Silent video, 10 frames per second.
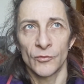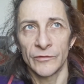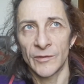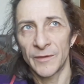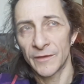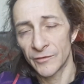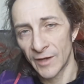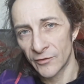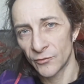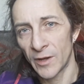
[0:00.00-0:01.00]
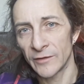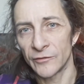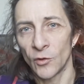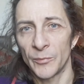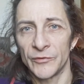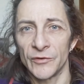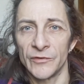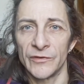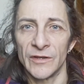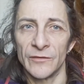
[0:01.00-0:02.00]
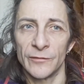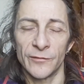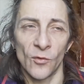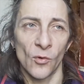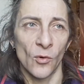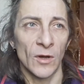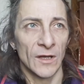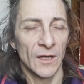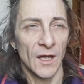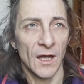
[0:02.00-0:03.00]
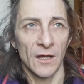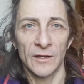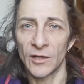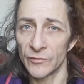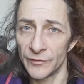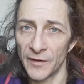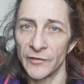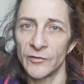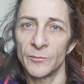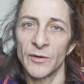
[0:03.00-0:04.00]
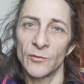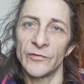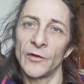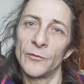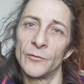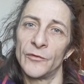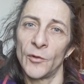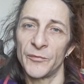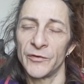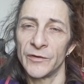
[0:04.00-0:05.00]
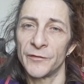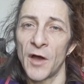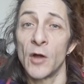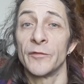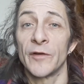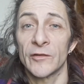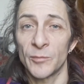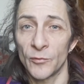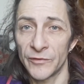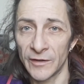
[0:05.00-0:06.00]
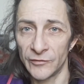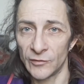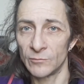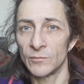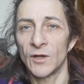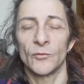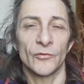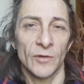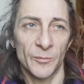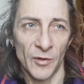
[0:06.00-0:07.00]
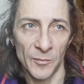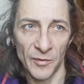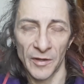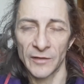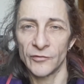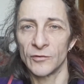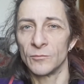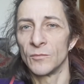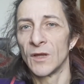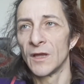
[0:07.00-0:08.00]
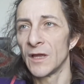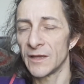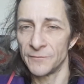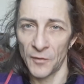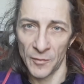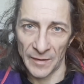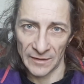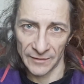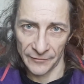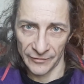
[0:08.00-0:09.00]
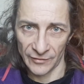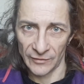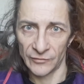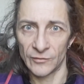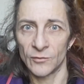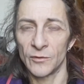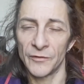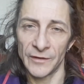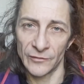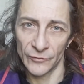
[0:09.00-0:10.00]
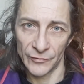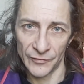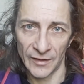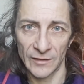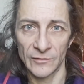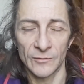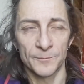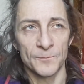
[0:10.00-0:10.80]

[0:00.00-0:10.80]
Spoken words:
Something that's natural has the opportunity for cultivation, but also the opportunity for over-exploitation, cultural appropriation, environmental devastation, all of these sorts of things.